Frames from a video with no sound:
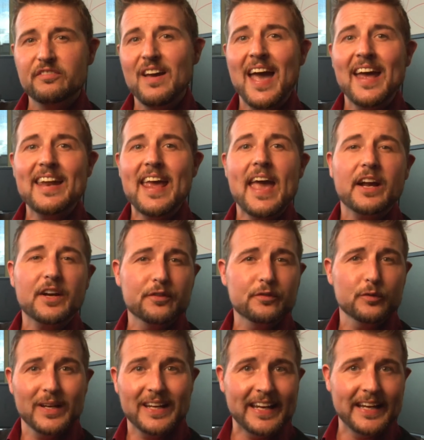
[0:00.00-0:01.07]
Van Eck
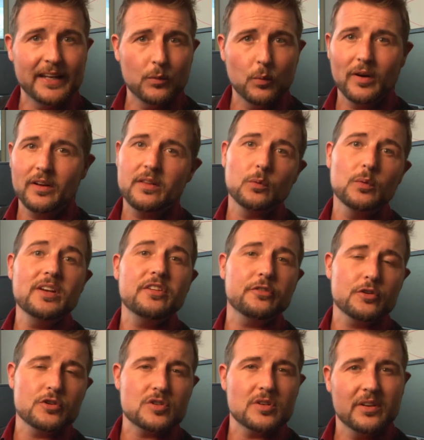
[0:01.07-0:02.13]
phreaking, where the
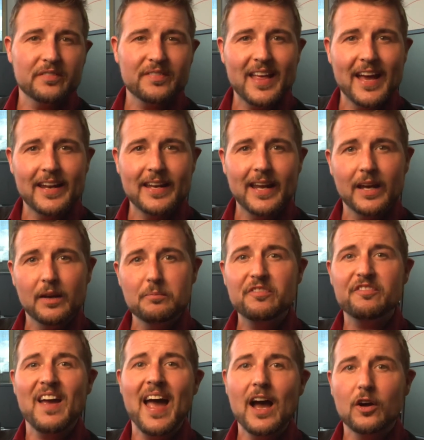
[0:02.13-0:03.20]
researcher of that name
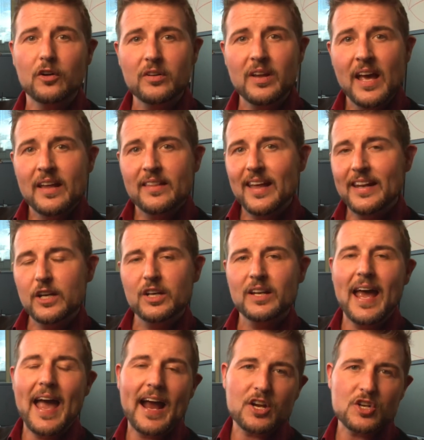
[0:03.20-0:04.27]
found that it could
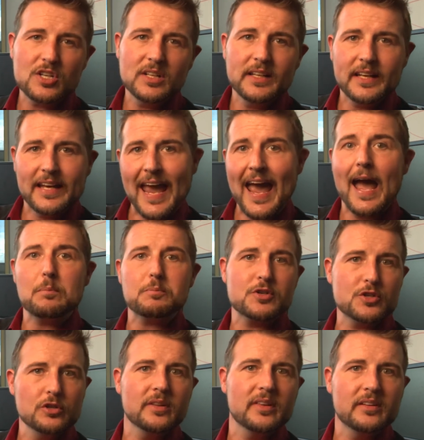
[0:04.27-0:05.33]
actually
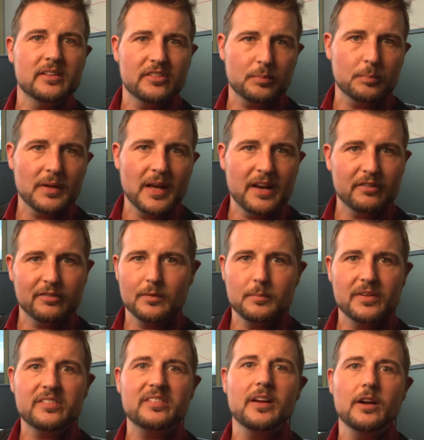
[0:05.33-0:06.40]
capture the display from a
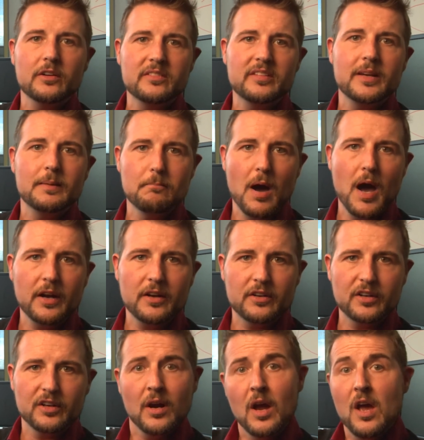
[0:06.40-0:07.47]
CRT
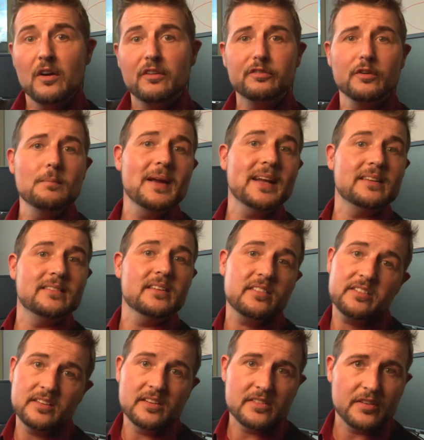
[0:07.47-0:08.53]
monitor from a
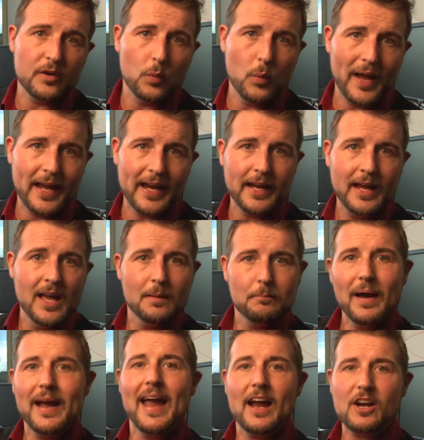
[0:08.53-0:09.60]
distance away
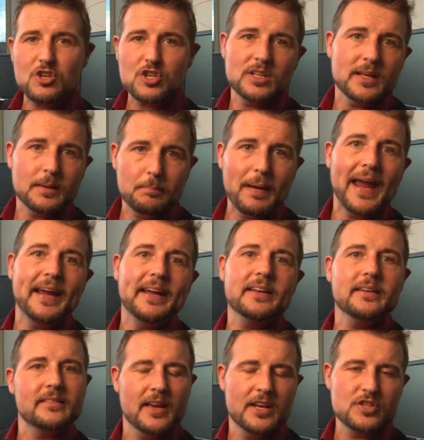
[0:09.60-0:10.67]
by actually paying
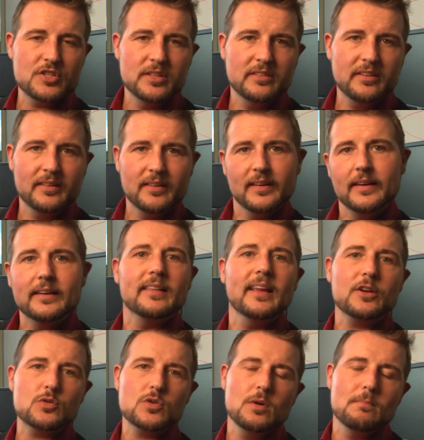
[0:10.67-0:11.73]
attention to the
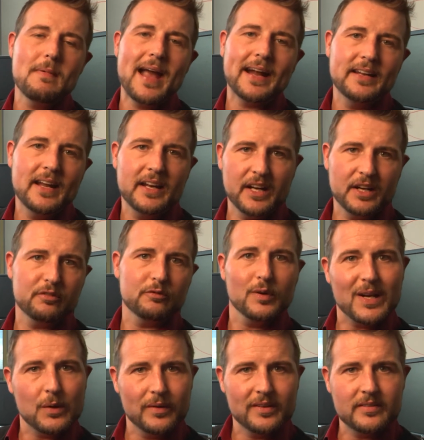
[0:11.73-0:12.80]
electromagnetic
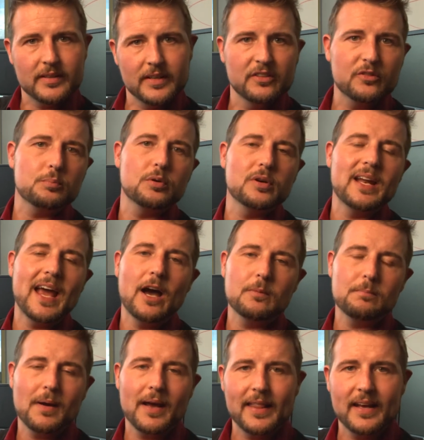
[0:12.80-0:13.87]
frequencies put
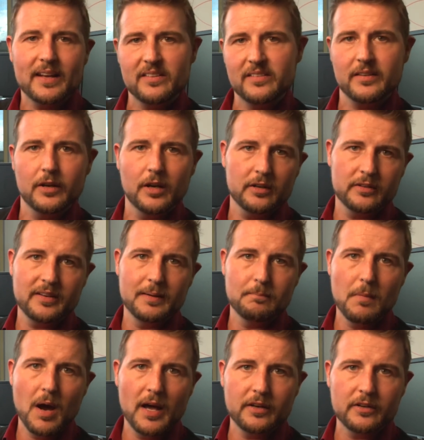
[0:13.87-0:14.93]
out by that CRT
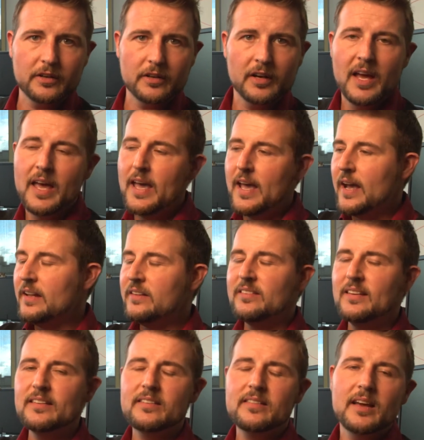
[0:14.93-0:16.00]
monitor. And
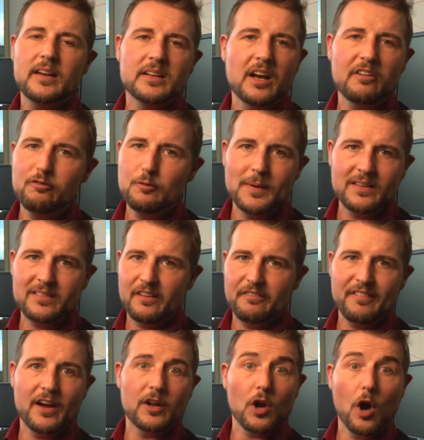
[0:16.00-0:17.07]
since then, governments have
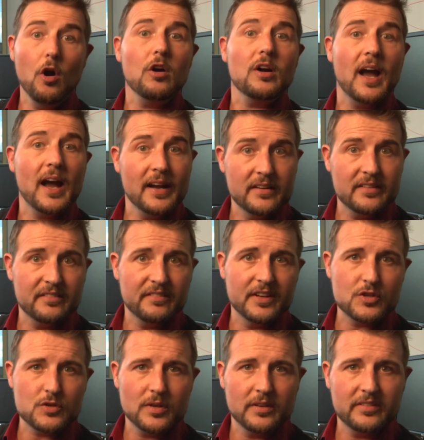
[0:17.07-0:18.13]
found all kinds of
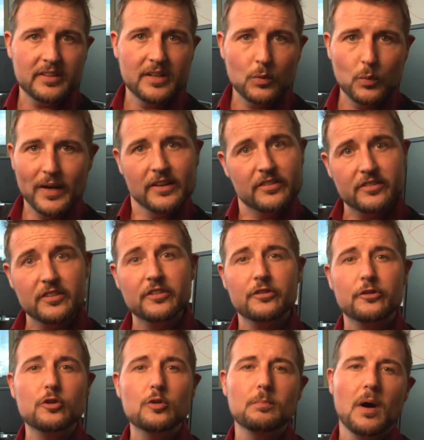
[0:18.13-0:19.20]
interesting ways to
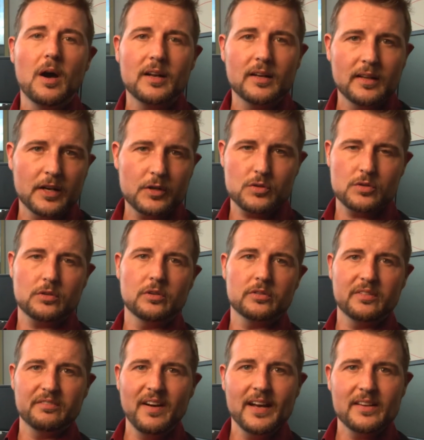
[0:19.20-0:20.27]
snoop on electrical
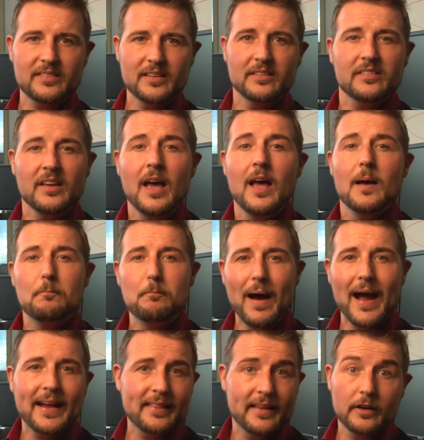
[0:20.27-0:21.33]
devices
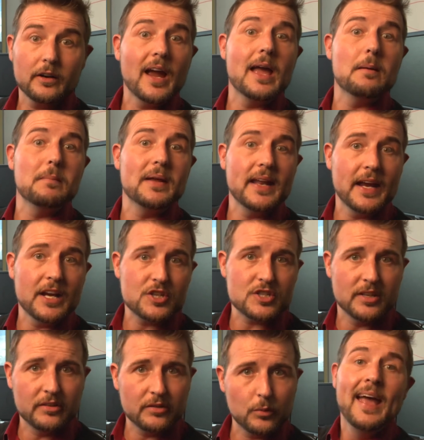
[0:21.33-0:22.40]
by their
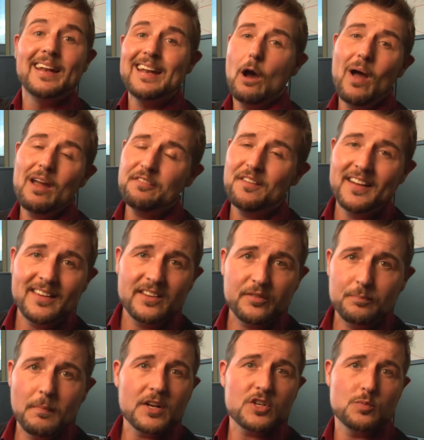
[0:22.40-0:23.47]
emanations. Now, I find this
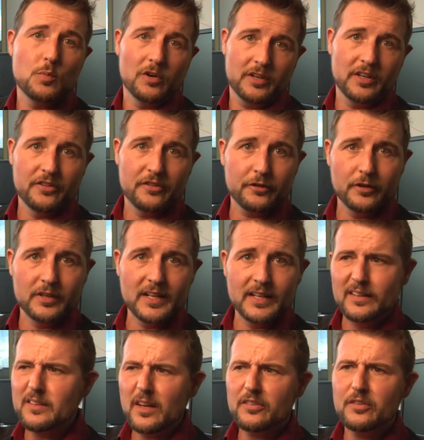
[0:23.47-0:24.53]
much more concerning.
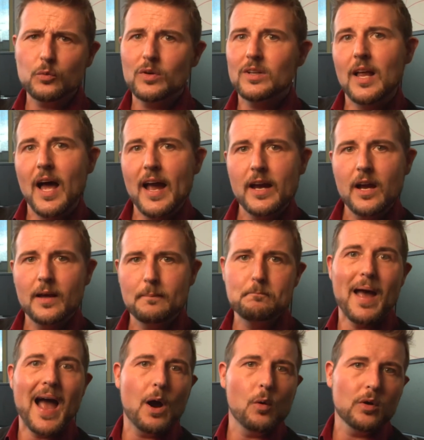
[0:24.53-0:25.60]
It doesn't rely on
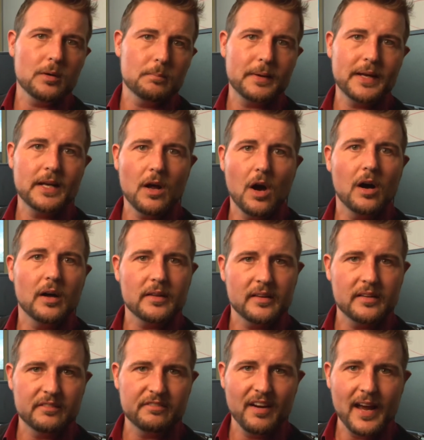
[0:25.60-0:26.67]
malware being on
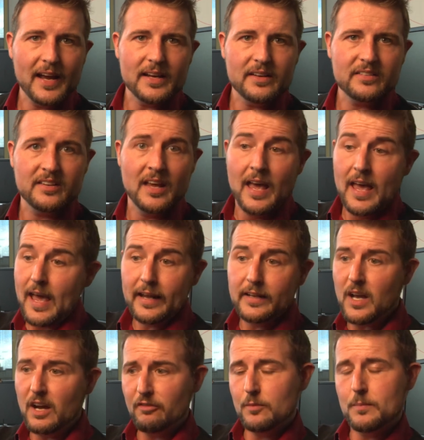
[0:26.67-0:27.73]
the device, and
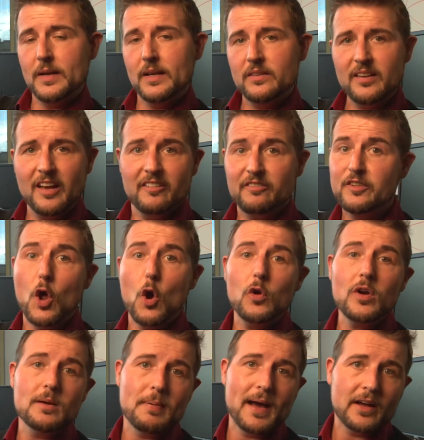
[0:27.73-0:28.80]
governments have
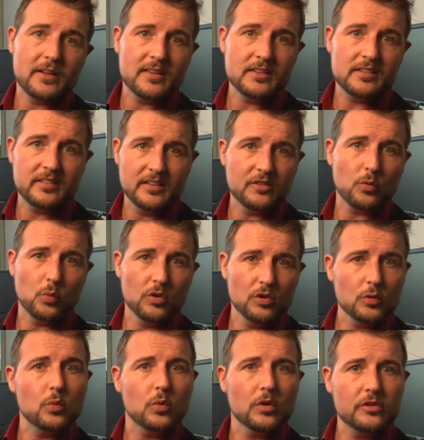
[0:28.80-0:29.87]
known about this since
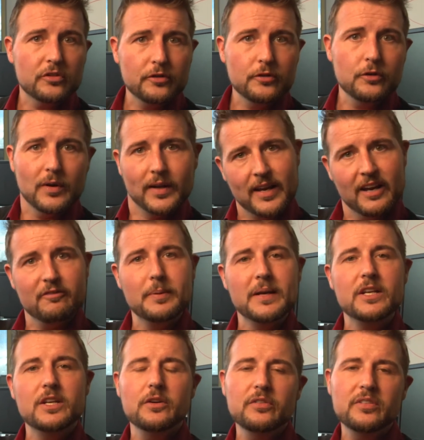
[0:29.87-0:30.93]
World War II and have
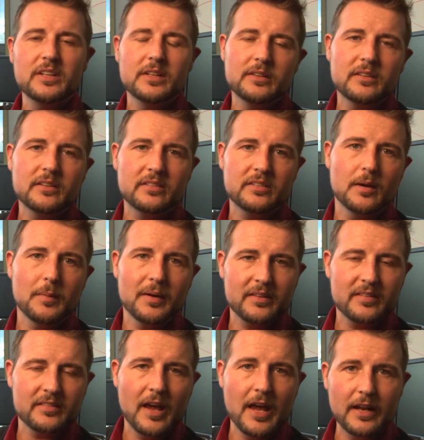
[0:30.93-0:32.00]
been using it to some
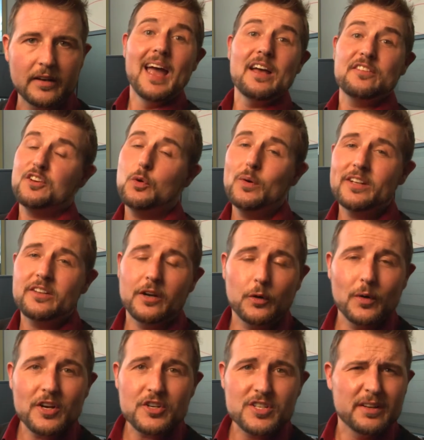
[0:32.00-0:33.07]
extent. As a quick
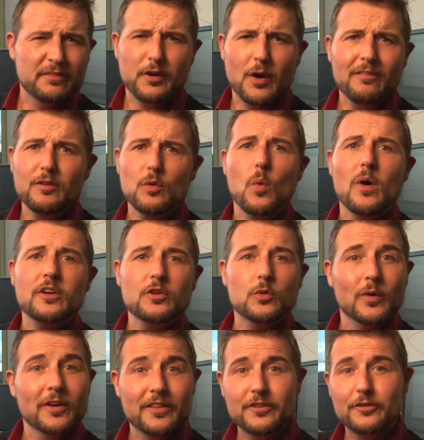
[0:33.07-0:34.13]
digression, if you ever wondered
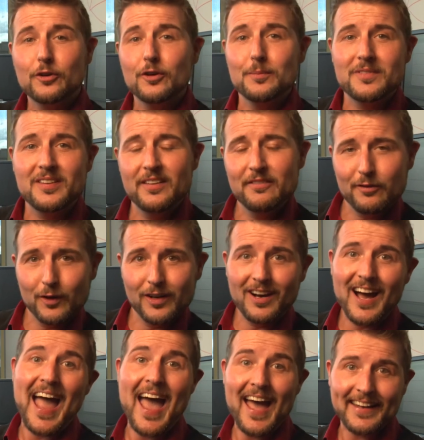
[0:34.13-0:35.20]
where the term tinfoil
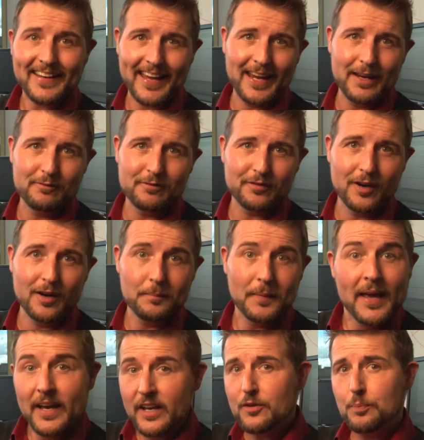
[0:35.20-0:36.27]
hat came from,
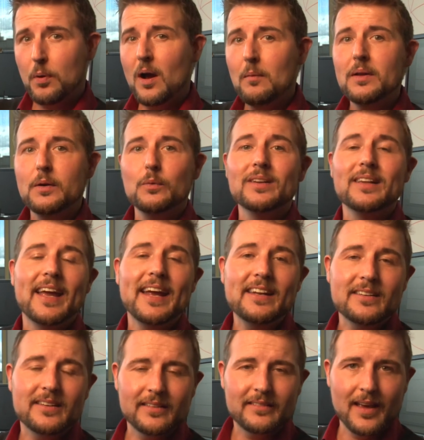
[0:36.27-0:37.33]
it's probably related to